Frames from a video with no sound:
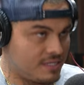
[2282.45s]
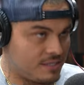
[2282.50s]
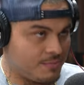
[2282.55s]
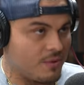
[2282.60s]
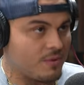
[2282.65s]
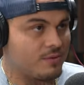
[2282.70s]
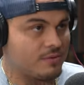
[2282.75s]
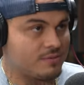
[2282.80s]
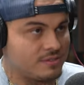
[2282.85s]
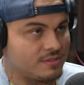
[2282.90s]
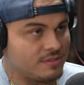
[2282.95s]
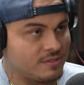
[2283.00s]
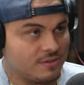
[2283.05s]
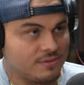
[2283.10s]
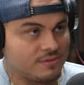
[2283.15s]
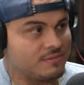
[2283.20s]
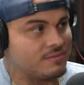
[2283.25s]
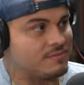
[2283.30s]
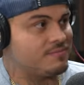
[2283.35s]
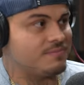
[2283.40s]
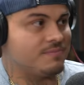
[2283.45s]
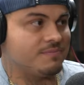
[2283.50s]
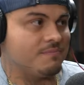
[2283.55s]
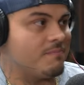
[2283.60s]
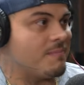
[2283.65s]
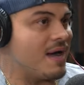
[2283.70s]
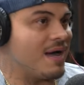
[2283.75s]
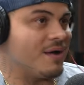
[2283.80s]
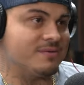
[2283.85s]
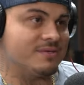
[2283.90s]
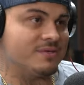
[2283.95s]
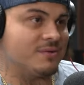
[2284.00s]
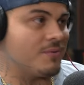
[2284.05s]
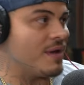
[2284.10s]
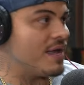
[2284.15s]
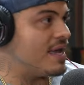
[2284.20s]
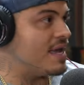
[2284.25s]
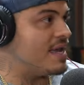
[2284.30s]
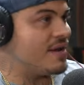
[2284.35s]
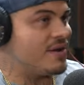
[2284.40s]
exposed you know miles
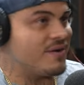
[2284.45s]
away